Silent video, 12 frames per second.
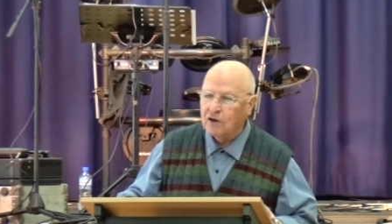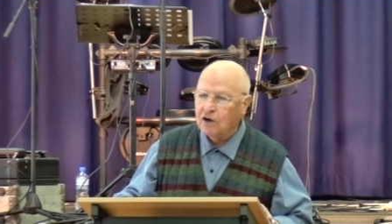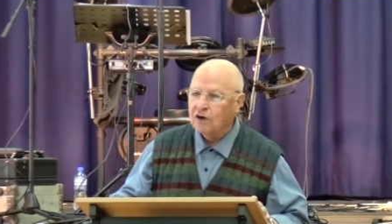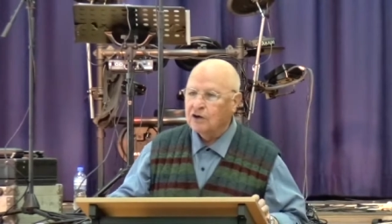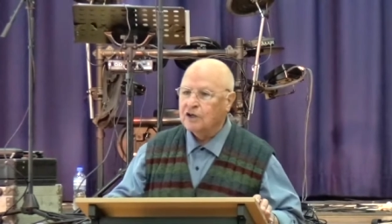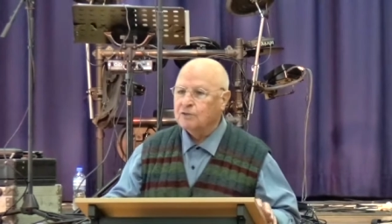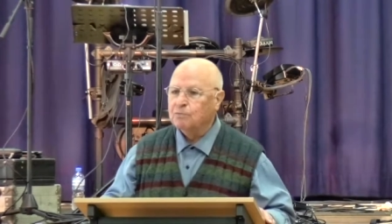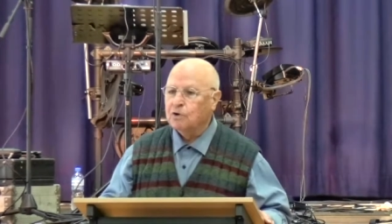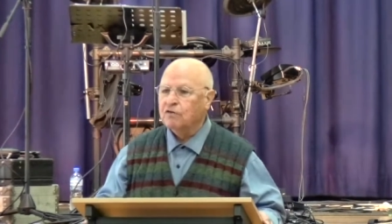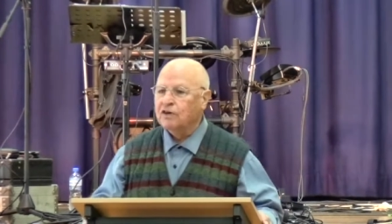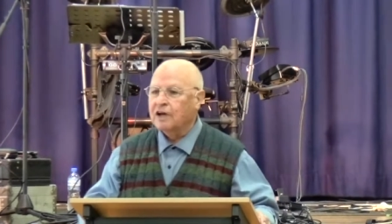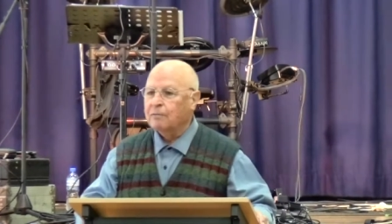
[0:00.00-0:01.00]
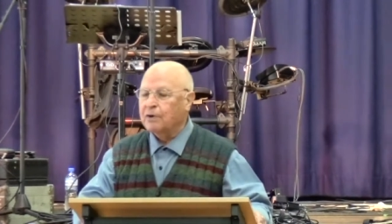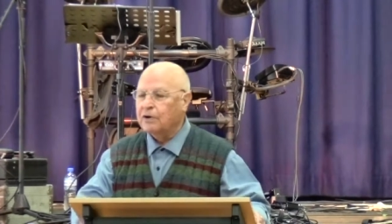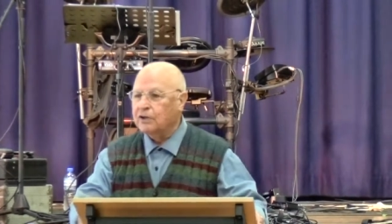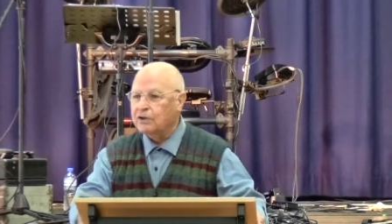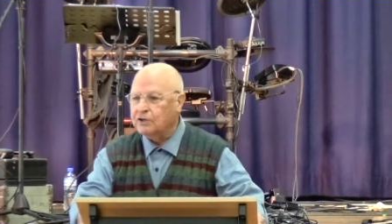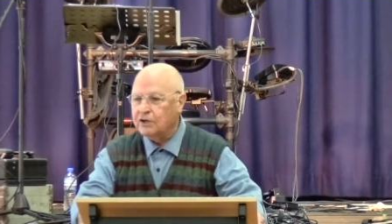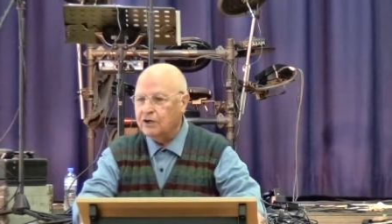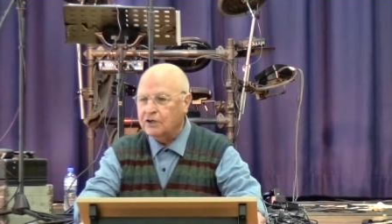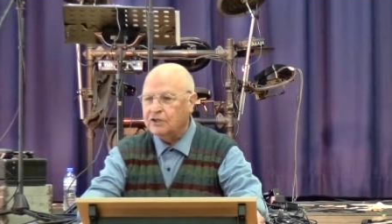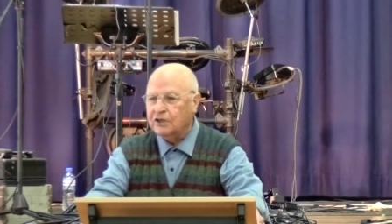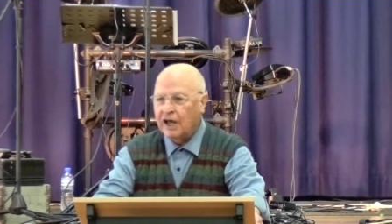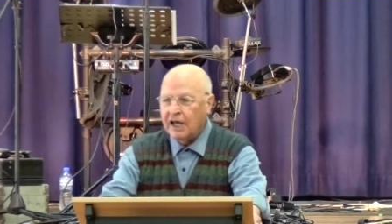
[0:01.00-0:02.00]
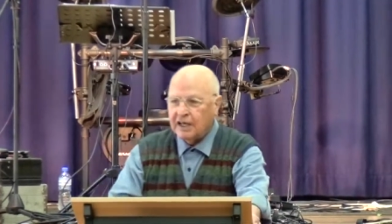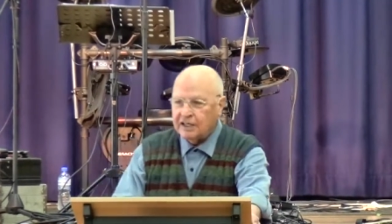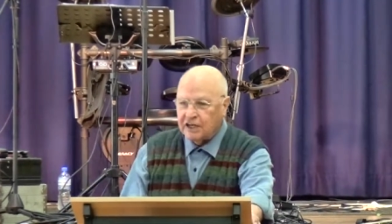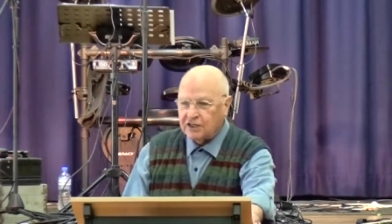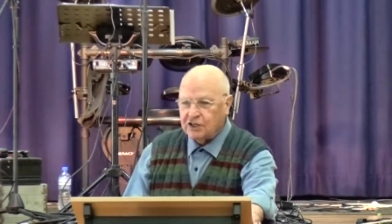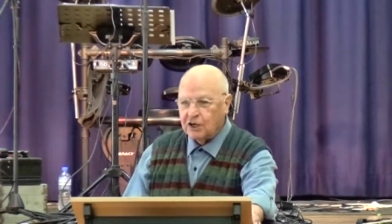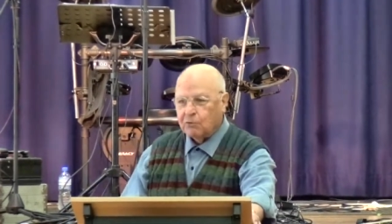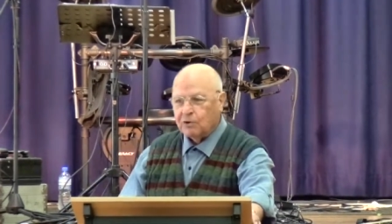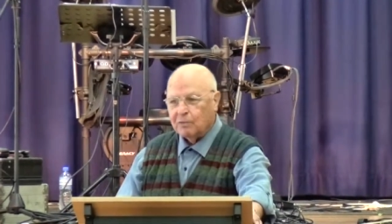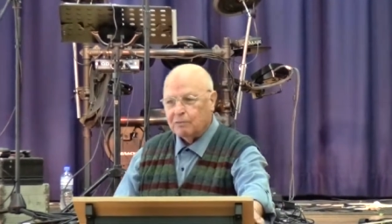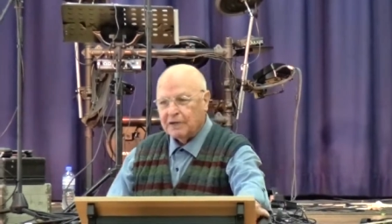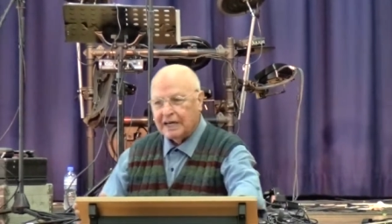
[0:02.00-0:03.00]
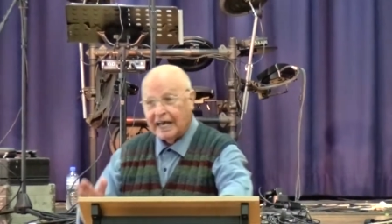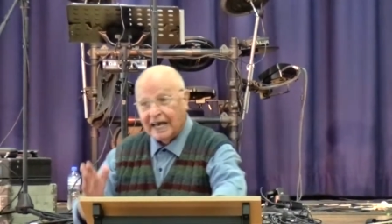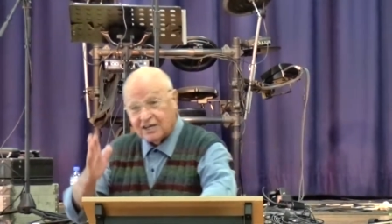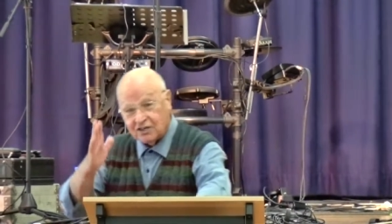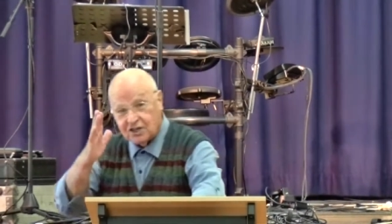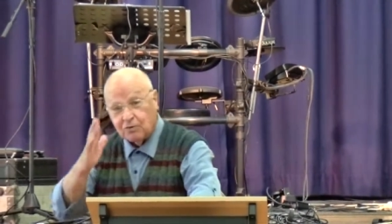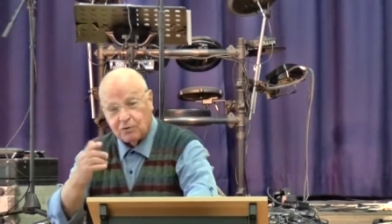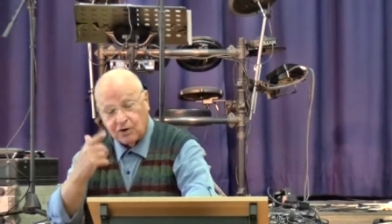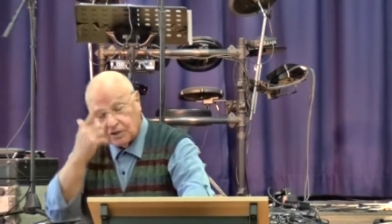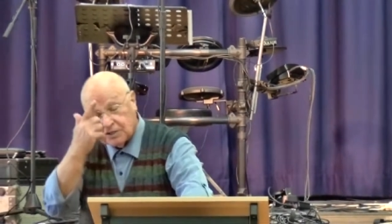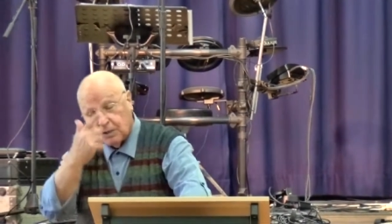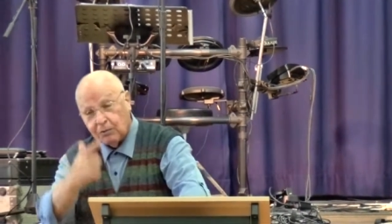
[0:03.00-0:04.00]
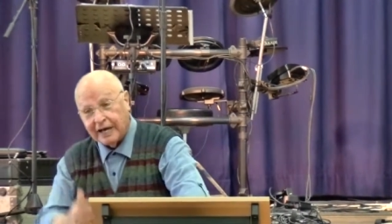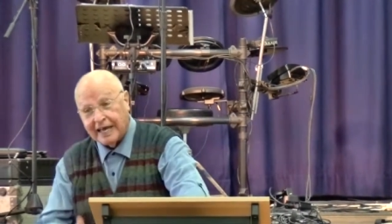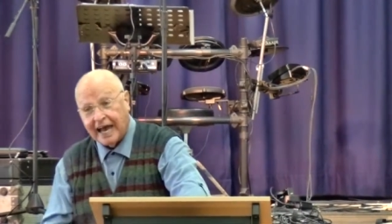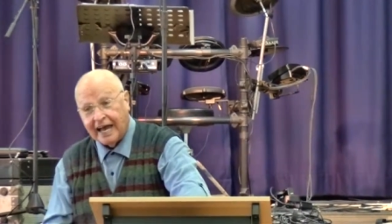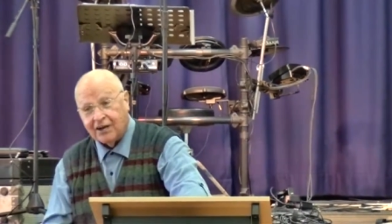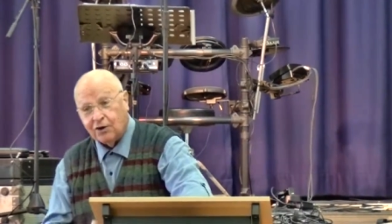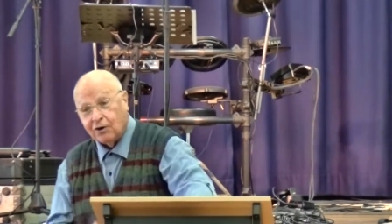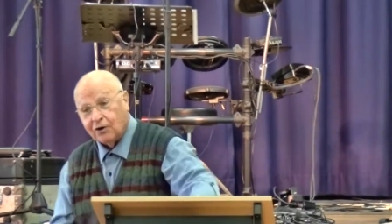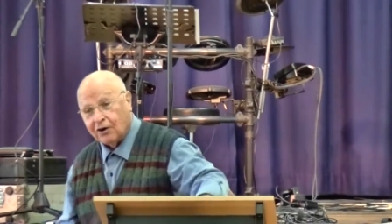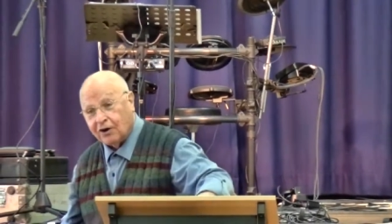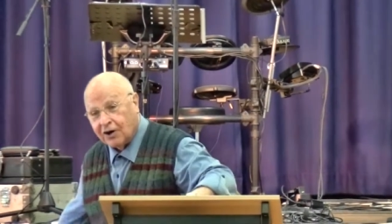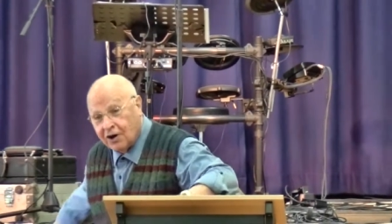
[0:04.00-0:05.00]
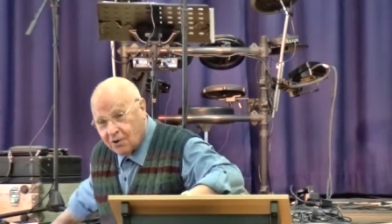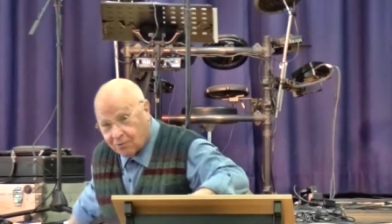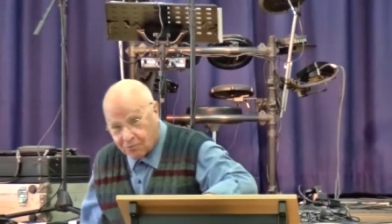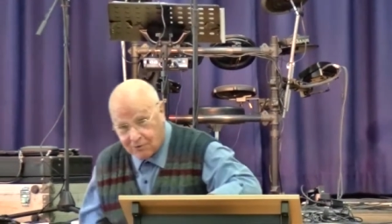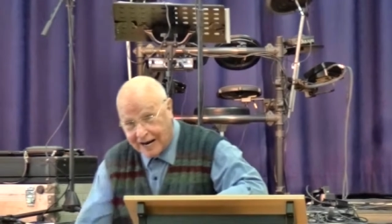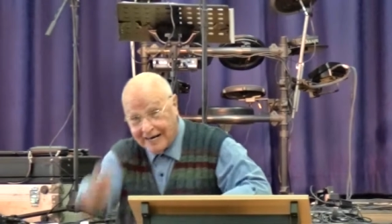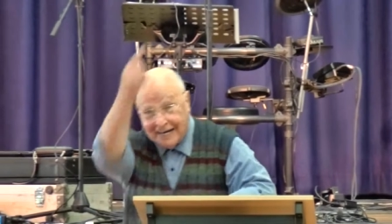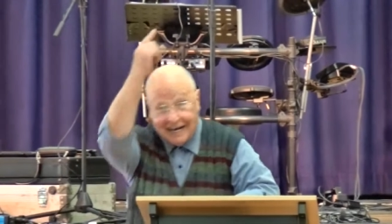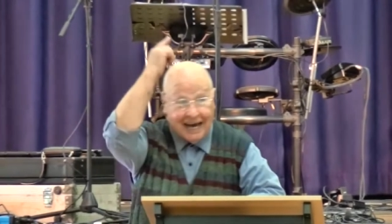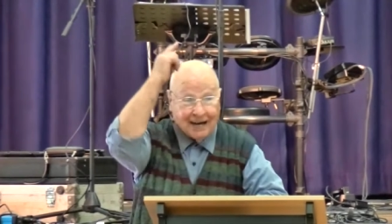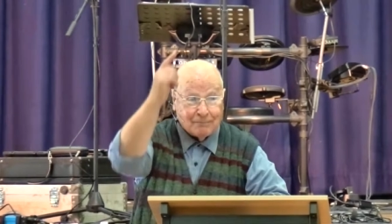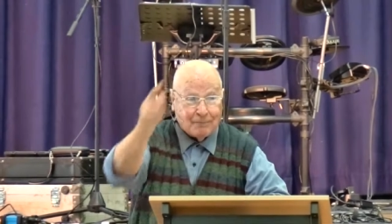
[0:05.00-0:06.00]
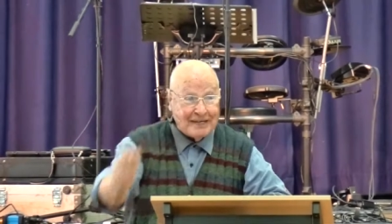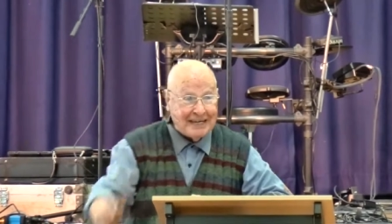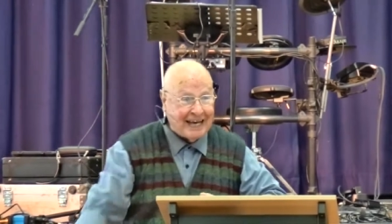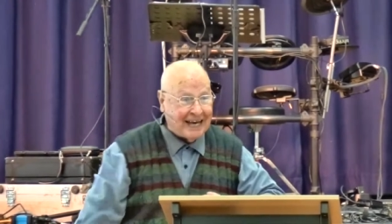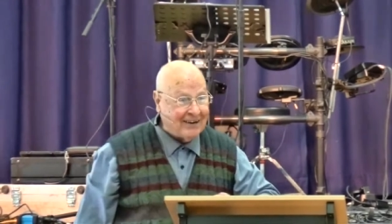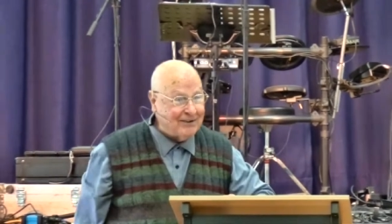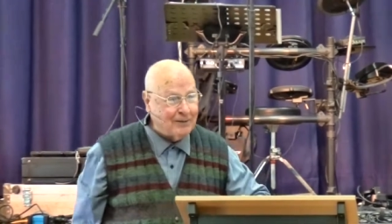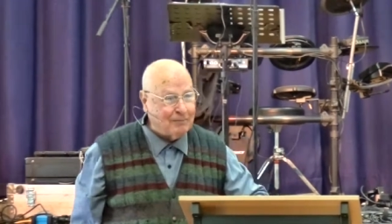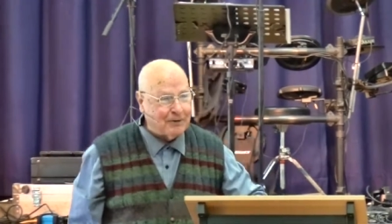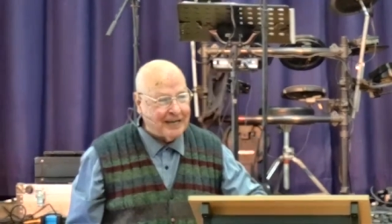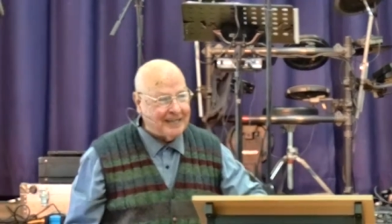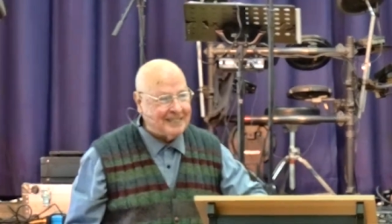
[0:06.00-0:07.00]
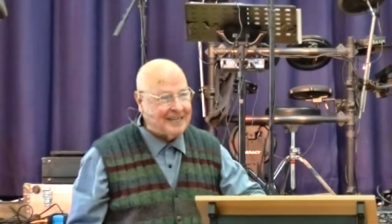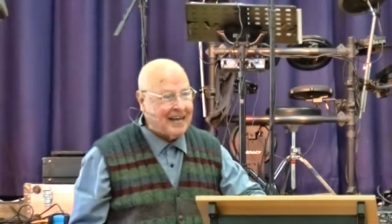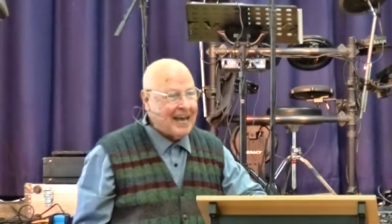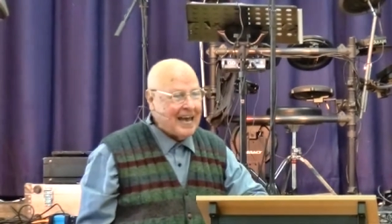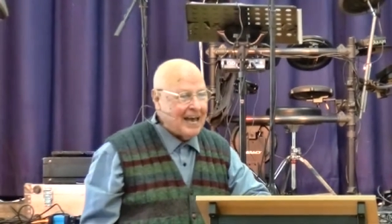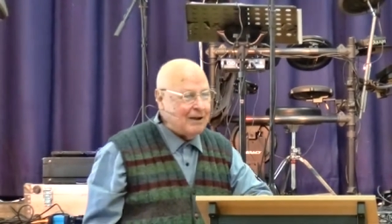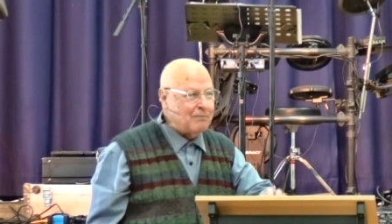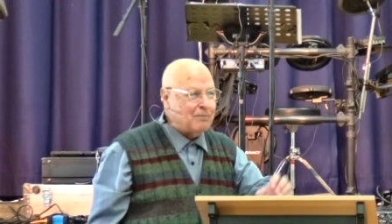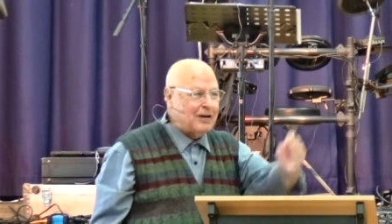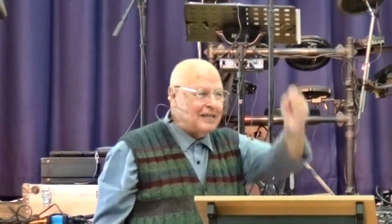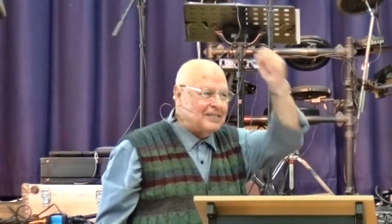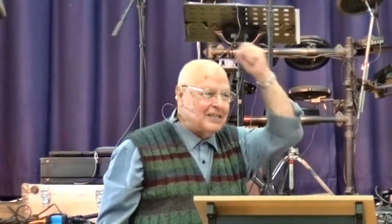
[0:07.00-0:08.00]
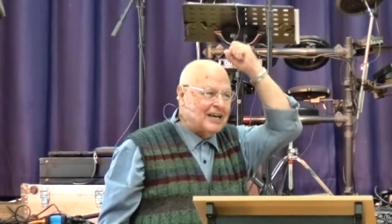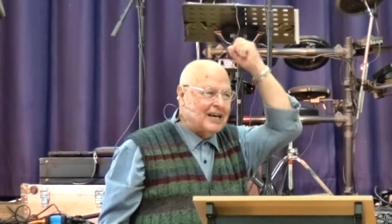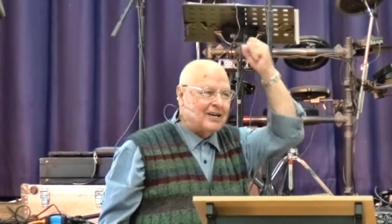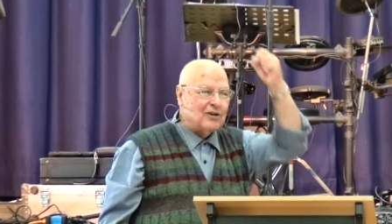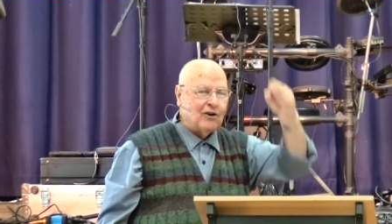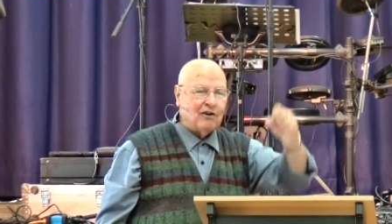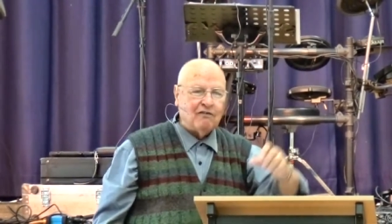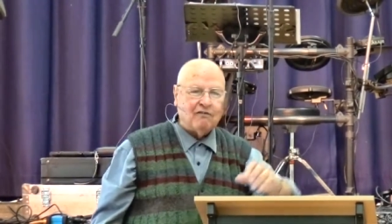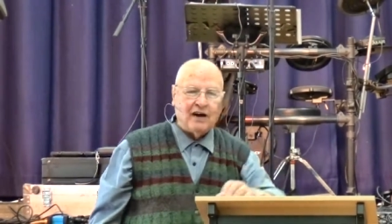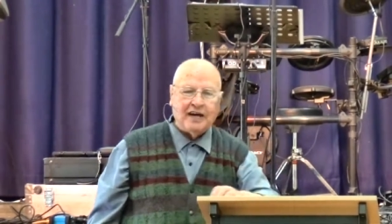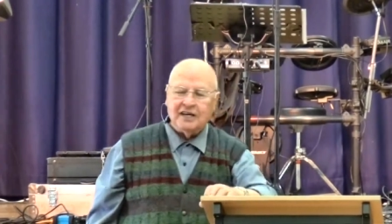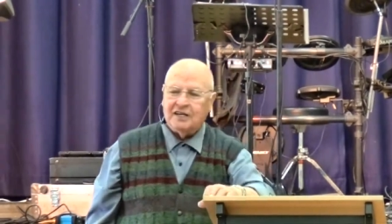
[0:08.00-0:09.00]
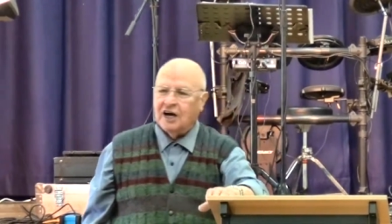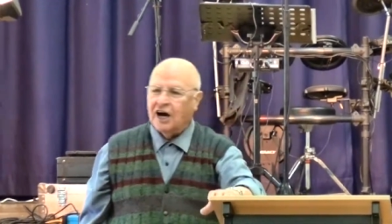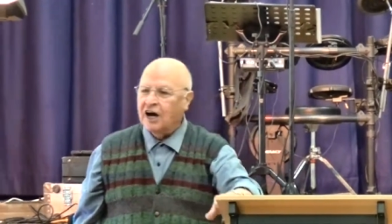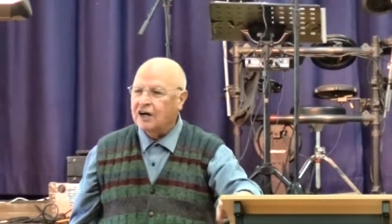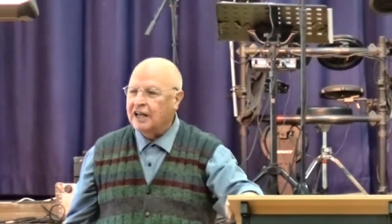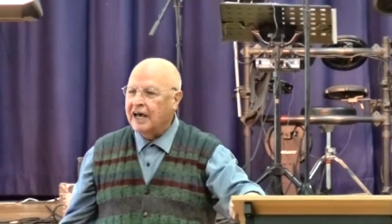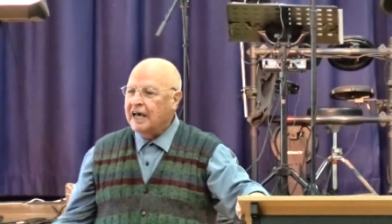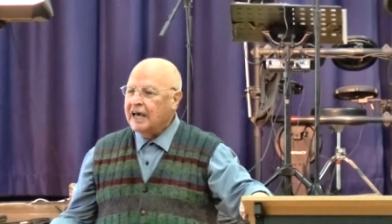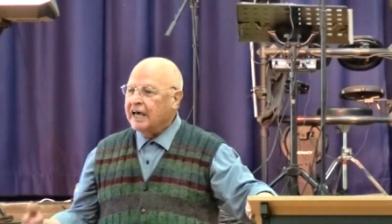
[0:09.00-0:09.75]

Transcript: the Lord is moving upon the church, that she will be like she was the way I know her, running up and down the praise and praising and glorifying God.